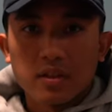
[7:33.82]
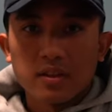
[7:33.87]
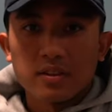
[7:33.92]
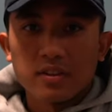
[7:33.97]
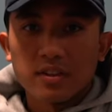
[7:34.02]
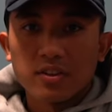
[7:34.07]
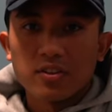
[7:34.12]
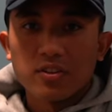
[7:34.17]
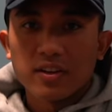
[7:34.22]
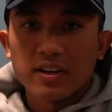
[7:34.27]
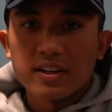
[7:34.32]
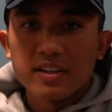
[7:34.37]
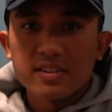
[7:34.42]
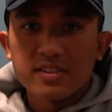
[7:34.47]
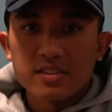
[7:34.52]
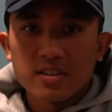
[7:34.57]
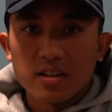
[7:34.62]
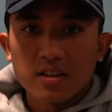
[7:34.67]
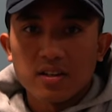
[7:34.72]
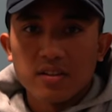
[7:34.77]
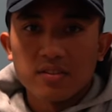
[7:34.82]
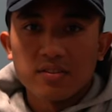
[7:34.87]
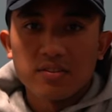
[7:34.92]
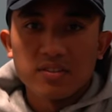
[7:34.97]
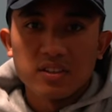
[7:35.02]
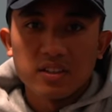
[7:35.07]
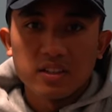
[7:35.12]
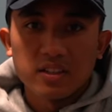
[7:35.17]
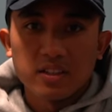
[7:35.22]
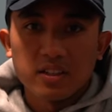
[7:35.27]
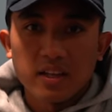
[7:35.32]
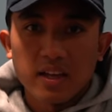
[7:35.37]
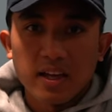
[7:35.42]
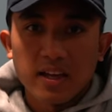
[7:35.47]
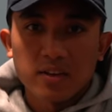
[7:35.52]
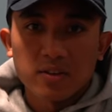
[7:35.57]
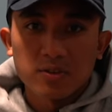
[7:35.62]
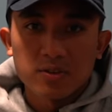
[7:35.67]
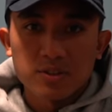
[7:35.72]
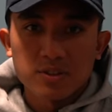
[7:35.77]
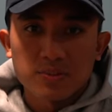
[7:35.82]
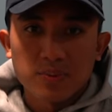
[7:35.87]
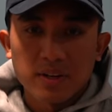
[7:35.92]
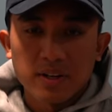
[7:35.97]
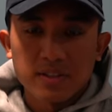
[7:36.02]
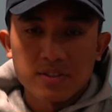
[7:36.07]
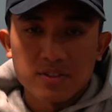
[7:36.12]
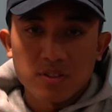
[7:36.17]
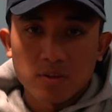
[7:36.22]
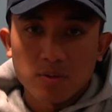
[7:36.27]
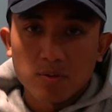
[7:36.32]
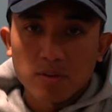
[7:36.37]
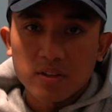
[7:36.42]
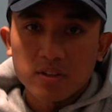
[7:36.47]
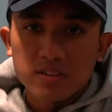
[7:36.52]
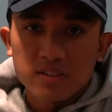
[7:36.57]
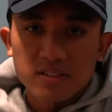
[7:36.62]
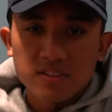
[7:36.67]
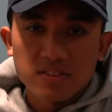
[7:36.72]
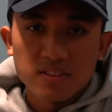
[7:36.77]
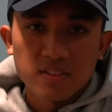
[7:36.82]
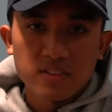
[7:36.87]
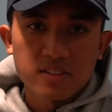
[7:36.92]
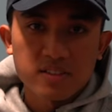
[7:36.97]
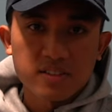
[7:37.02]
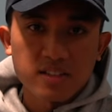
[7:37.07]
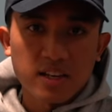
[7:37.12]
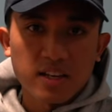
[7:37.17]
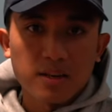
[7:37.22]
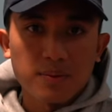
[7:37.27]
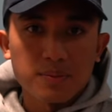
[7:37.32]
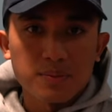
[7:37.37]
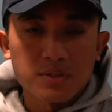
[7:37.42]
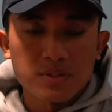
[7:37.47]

And the grades of the ankle sprains are relatively the same.